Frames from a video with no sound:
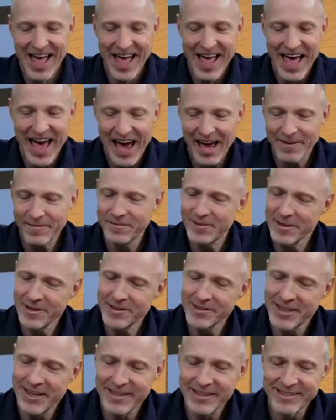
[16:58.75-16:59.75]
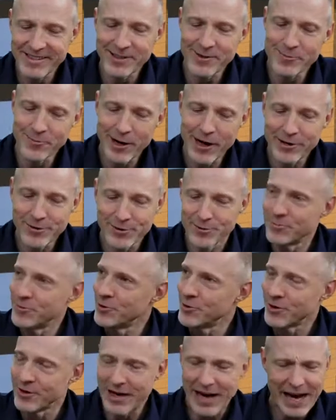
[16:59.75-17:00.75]
Half figures out it says Roger
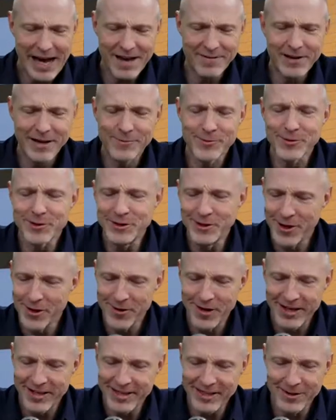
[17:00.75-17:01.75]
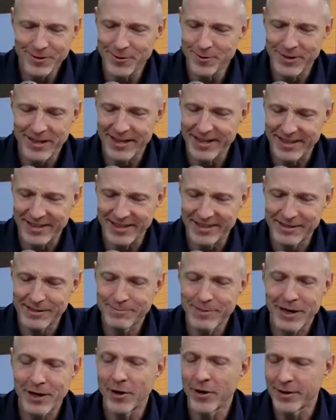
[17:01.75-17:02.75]
Moore. I have absolutely no idea who that is, and
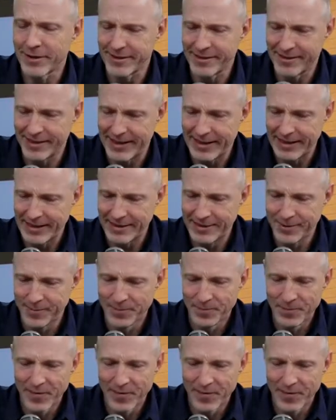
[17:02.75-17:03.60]
my heart sinks.